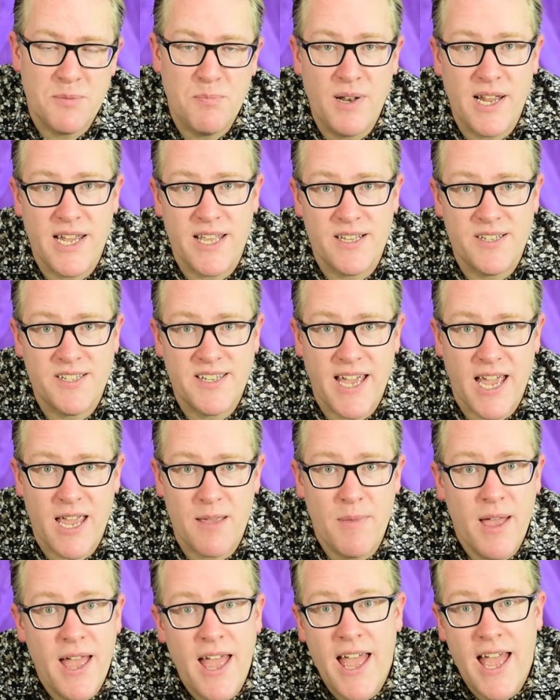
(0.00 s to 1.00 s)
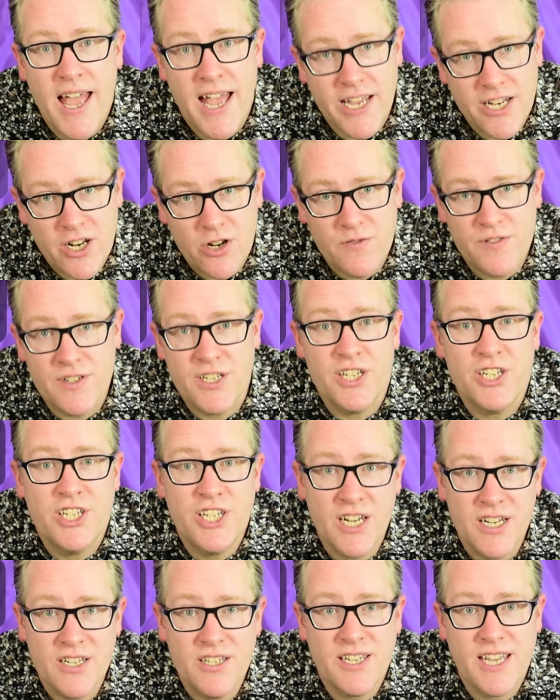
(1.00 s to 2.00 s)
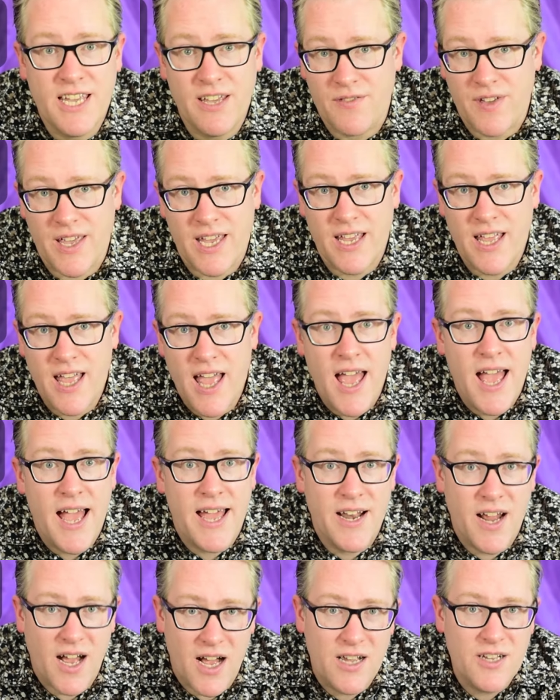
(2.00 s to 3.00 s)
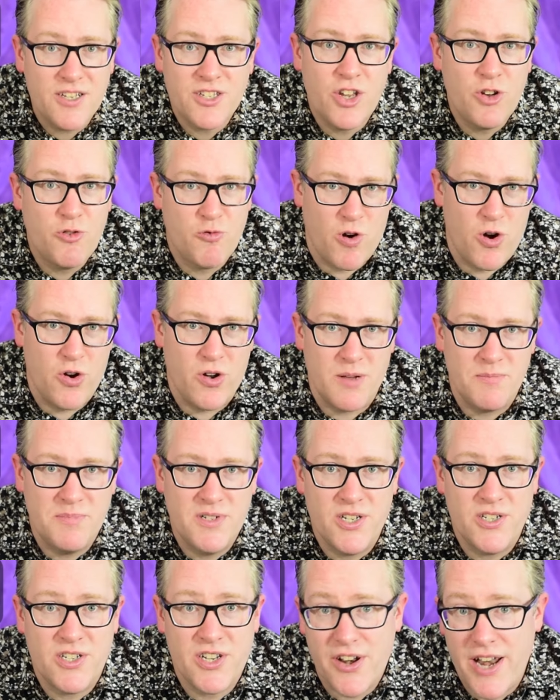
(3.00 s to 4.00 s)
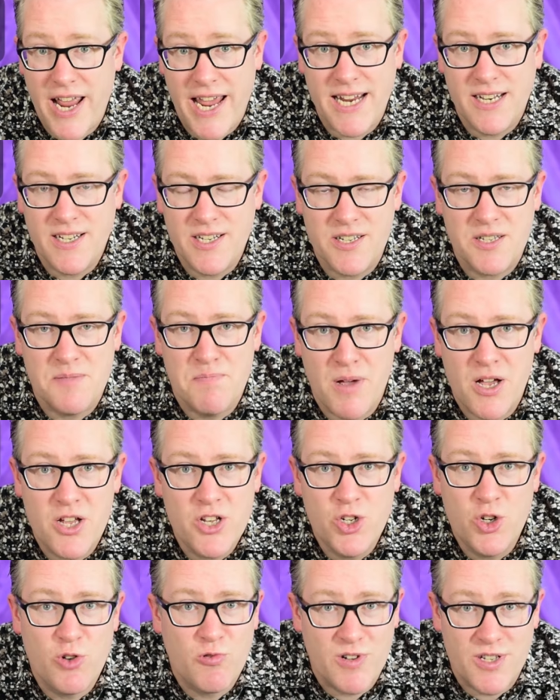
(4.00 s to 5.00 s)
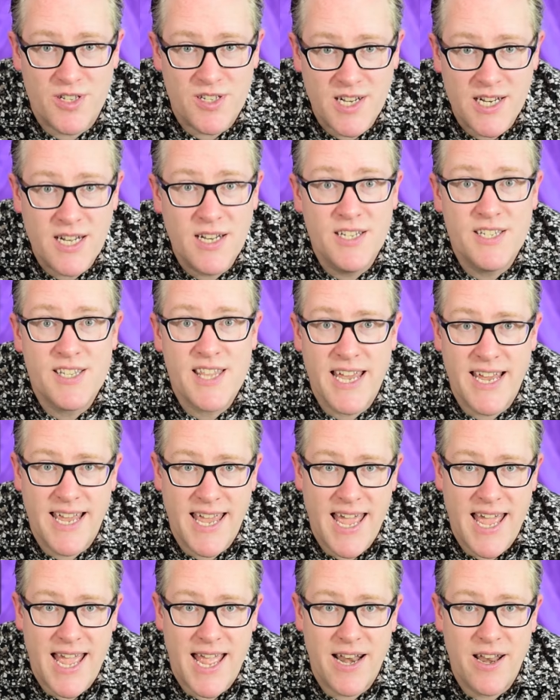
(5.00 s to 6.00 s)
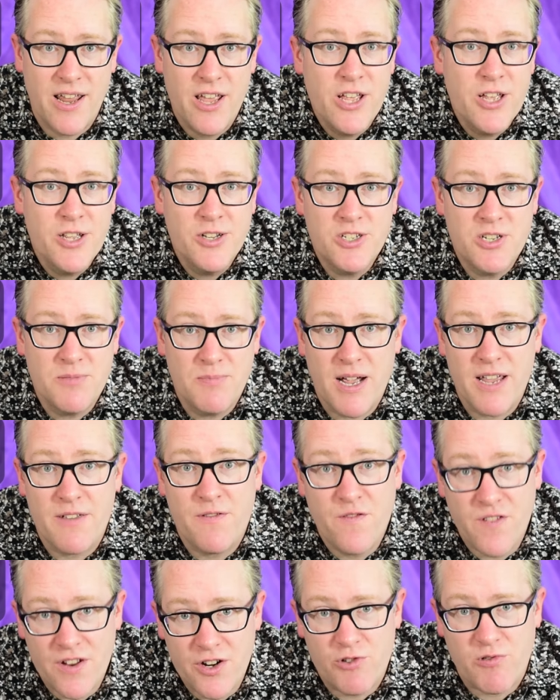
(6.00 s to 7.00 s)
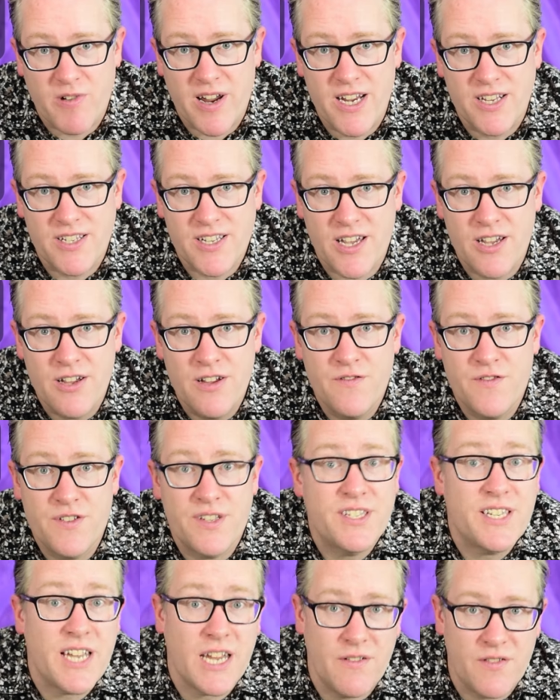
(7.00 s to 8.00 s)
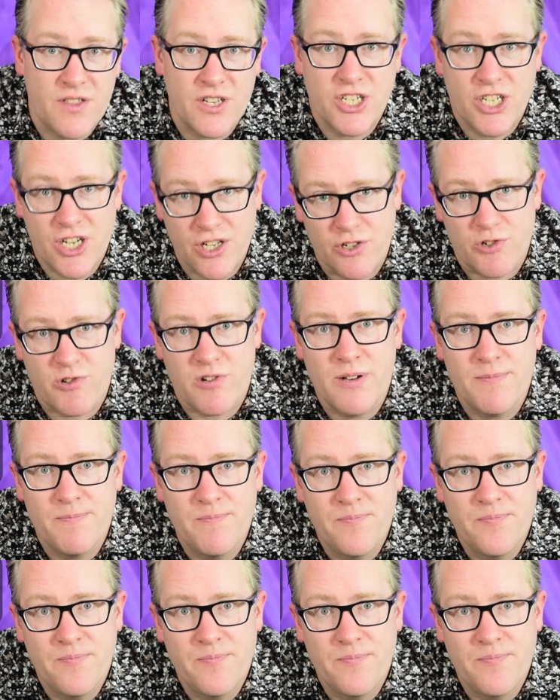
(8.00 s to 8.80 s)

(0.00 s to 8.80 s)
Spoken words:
to play this game, head over to Just Giving and ask a grown-up to donate as much or as little as they can to my fundraiser for Save the Children.